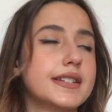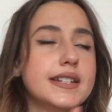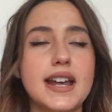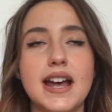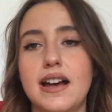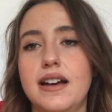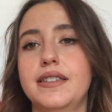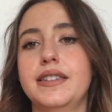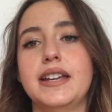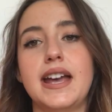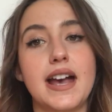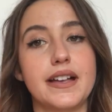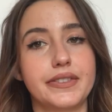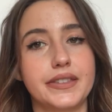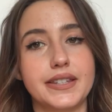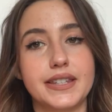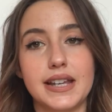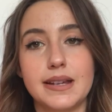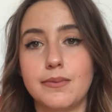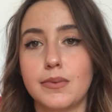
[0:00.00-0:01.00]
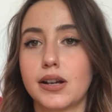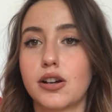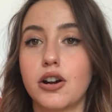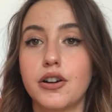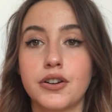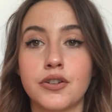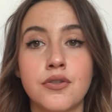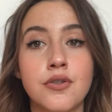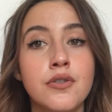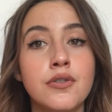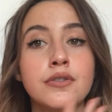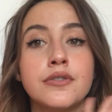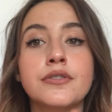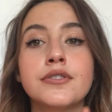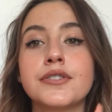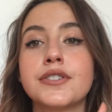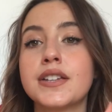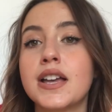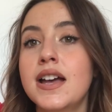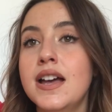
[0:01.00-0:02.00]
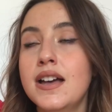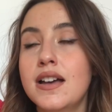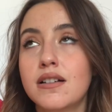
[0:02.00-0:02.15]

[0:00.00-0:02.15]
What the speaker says: Yeah, they had the same in garden halls.